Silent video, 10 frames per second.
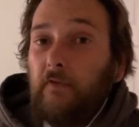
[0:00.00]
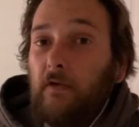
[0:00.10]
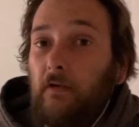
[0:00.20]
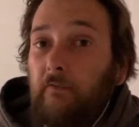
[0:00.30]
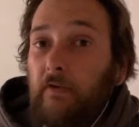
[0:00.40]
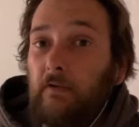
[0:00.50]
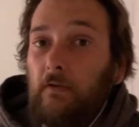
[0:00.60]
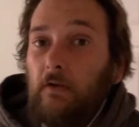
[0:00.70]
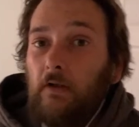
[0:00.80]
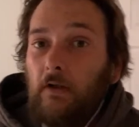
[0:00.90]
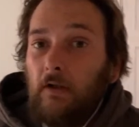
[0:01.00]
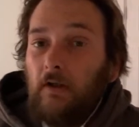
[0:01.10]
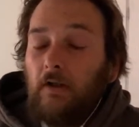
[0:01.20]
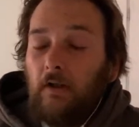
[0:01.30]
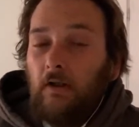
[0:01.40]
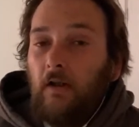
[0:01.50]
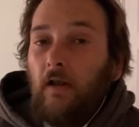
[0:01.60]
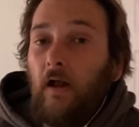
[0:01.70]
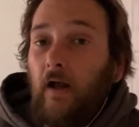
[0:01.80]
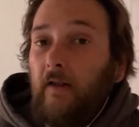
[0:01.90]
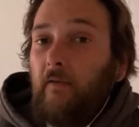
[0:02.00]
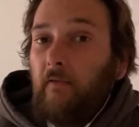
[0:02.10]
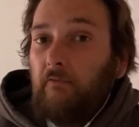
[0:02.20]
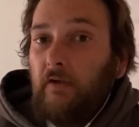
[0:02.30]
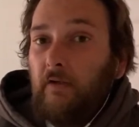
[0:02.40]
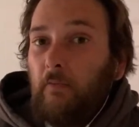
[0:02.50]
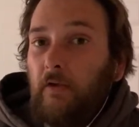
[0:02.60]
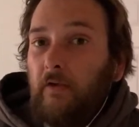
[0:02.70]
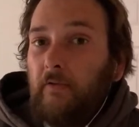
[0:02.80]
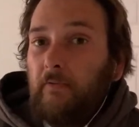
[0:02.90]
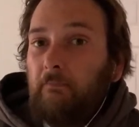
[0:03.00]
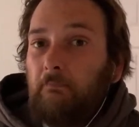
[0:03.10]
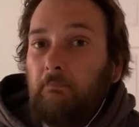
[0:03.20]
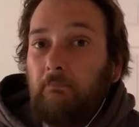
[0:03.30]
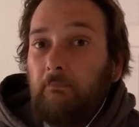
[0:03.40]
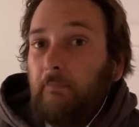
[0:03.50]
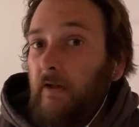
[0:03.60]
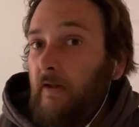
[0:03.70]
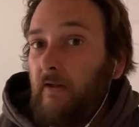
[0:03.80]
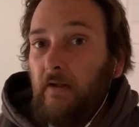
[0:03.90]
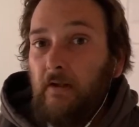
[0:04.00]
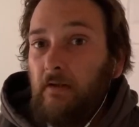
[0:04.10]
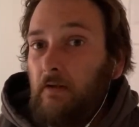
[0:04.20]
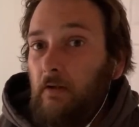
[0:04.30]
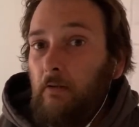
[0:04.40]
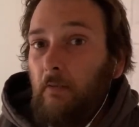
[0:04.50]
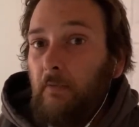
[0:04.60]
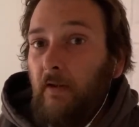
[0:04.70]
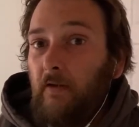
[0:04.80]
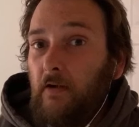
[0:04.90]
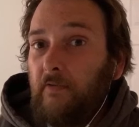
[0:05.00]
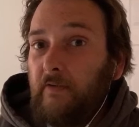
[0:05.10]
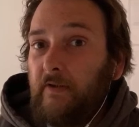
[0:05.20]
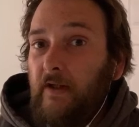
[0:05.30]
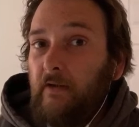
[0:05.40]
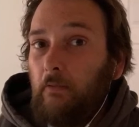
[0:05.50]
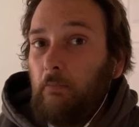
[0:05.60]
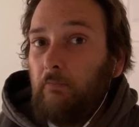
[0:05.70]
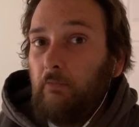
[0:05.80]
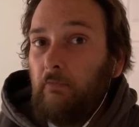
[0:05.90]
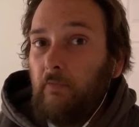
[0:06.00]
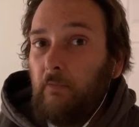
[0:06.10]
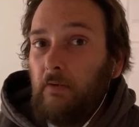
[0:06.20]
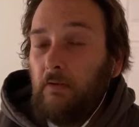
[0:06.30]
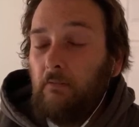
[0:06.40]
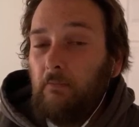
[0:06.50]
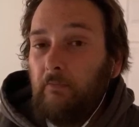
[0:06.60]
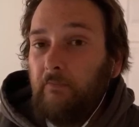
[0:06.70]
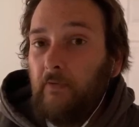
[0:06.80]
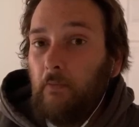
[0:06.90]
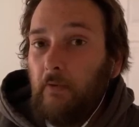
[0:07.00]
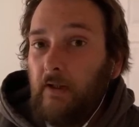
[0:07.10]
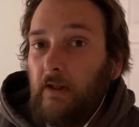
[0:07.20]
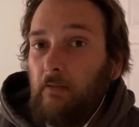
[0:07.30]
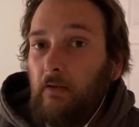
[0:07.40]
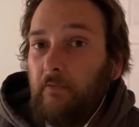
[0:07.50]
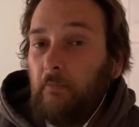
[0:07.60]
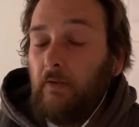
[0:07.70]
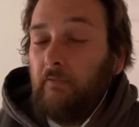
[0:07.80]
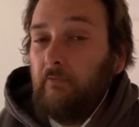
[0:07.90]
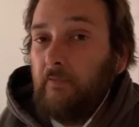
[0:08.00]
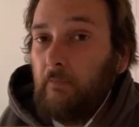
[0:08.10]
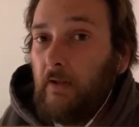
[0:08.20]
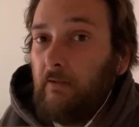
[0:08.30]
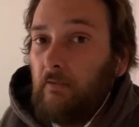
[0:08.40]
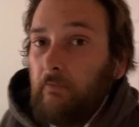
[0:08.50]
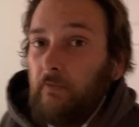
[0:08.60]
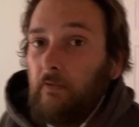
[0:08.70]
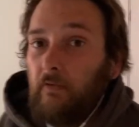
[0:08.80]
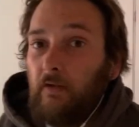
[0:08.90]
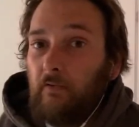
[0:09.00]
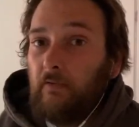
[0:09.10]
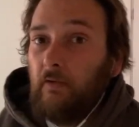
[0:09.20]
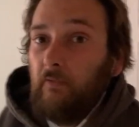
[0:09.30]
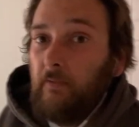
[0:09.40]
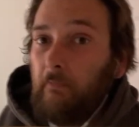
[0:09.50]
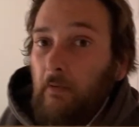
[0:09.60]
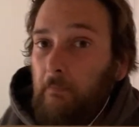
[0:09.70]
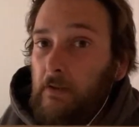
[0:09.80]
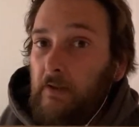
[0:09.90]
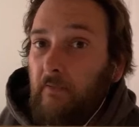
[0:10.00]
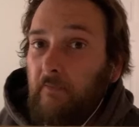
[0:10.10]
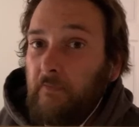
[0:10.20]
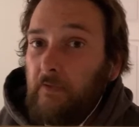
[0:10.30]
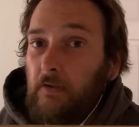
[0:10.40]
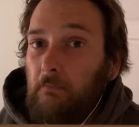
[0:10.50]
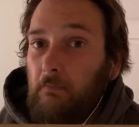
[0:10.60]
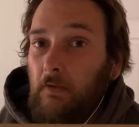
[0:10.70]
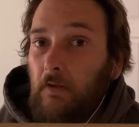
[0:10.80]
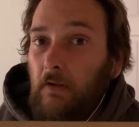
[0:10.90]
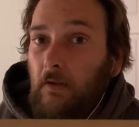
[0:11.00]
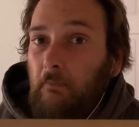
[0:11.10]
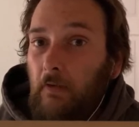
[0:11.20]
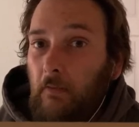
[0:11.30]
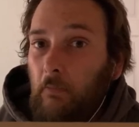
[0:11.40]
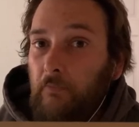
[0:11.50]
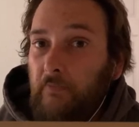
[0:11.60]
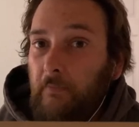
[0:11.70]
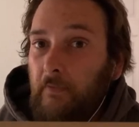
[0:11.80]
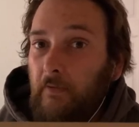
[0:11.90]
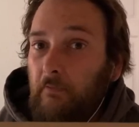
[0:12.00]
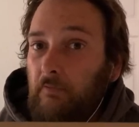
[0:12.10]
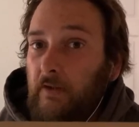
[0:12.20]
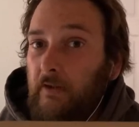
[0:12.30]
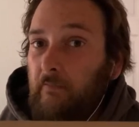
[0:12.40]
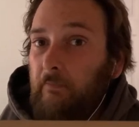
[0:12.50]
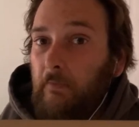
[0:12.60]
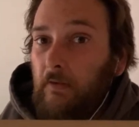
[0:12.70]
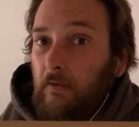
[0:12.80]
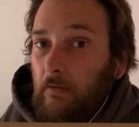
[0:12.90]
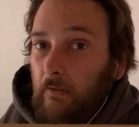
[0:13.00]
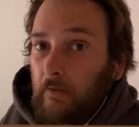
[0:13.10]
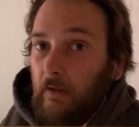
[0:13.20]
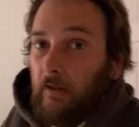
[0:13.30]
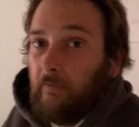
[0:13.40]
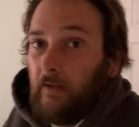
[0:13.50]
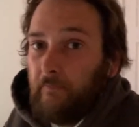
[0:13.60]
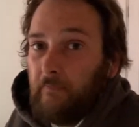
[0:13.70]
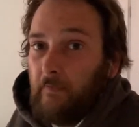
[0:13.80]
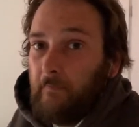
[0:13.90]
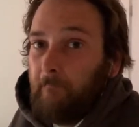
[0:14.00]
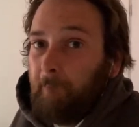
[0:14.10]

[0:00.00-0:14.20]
the car. I think and this is really weird. Basically, I, have been stuck in the K-hole before as well, with no way out. I had to wait for it to wear off. I, luckily, I was in my bed at the time. But I wanted to be at the rave, but I, I had to